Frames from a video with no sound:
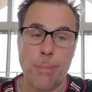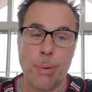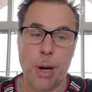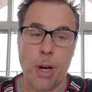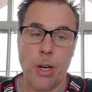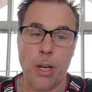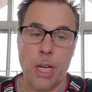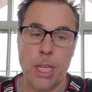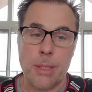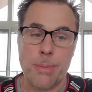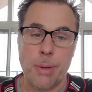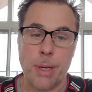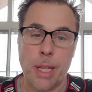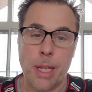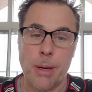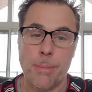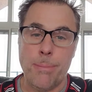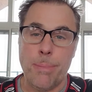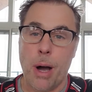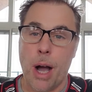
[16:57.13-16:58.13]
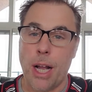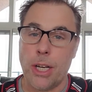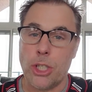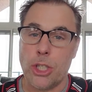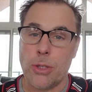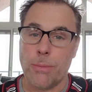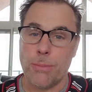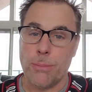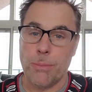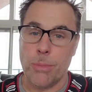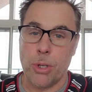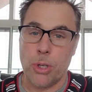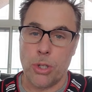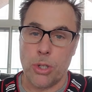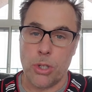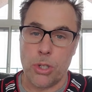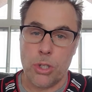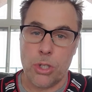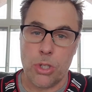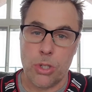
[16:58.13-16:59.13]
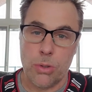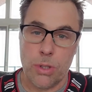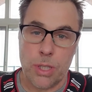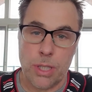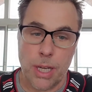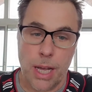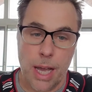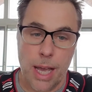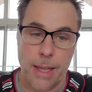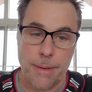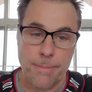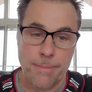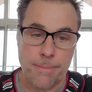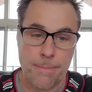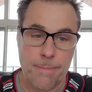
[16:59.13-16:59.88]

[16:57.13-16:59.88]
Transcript: by her husband in a botched murder-suicide.